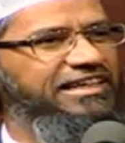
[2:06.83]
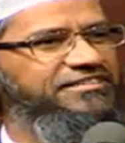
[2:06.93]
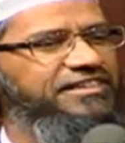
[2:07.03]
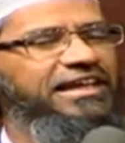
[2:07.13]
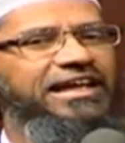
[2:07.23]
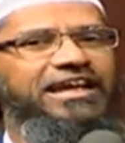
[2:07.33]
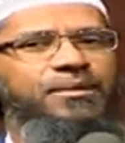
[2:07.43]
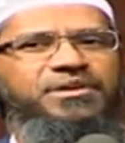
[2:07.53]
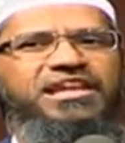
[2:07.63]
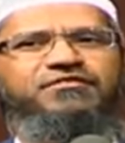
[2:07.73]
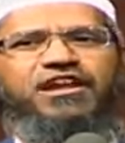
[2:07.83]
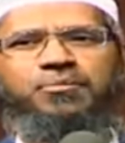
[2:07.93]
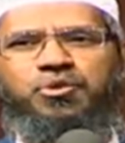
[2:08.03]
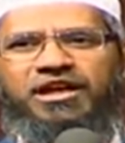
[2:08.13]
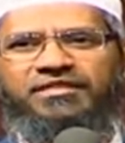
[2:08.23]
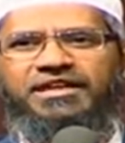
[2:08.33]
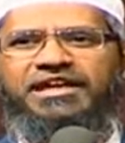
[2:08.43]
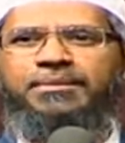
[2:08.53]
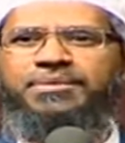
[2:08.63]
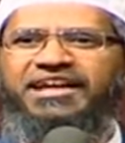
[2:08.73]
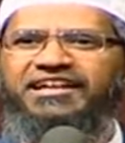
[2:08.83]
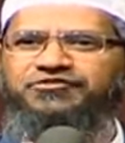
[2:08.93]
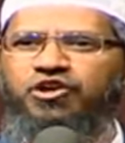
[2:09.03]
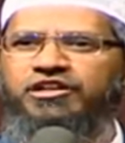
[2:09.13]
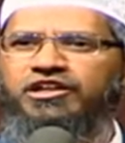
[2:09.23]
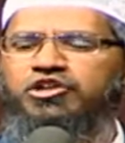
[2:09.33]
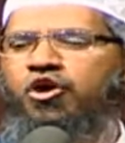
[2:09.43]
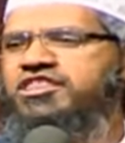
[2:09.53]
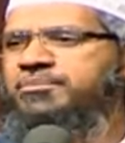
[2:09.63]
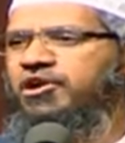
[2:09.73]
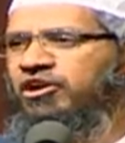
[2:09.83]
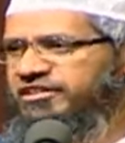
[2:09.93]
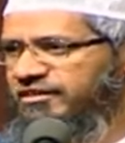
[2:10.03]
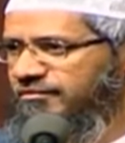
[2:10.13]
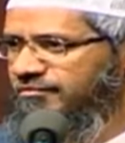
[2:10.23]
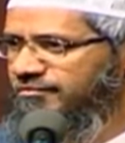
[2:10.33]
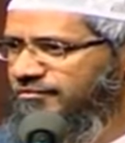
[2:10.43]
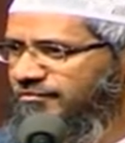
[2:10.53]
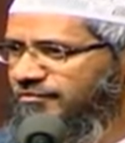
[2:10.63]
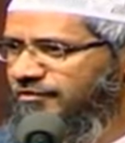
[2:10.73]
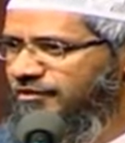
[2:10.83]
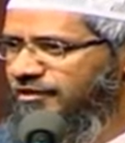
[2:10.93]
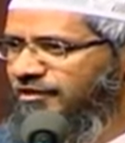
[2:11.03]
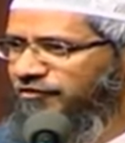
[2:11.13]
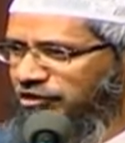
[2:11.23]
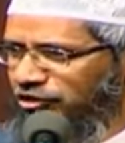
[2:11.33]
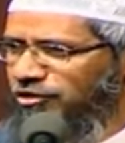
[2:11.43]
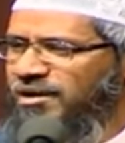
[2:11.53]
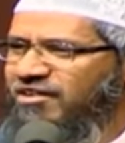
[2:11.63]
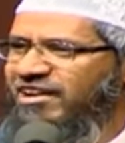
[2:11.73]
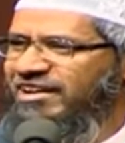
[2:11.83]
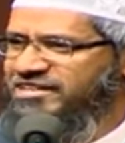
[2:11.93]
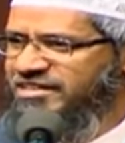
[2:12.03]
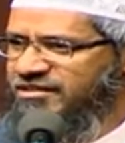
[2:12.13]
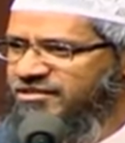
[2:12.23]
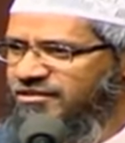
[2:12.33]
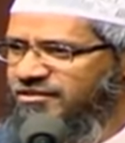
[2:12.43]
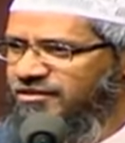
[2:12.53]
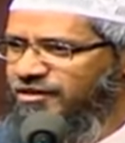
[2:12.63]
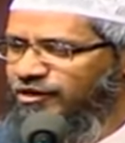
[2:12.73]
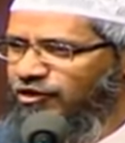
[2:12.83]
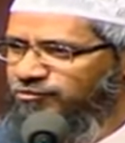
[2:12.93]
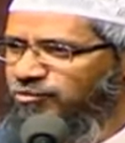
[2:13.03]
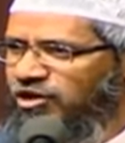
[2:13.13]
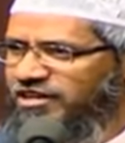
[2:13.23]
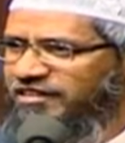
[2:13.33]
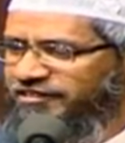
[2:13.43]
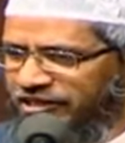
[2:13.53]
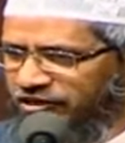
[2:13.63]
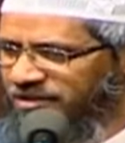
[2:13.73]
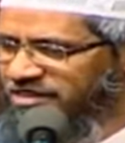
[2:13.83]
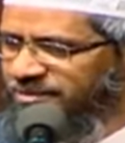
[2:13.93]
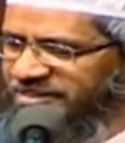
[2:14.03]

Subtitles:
test, Lam yalid wa lam yulad. He begets not, nor is he begotten. We know Bhagwan Rajneesh, he was born in the state of Madhya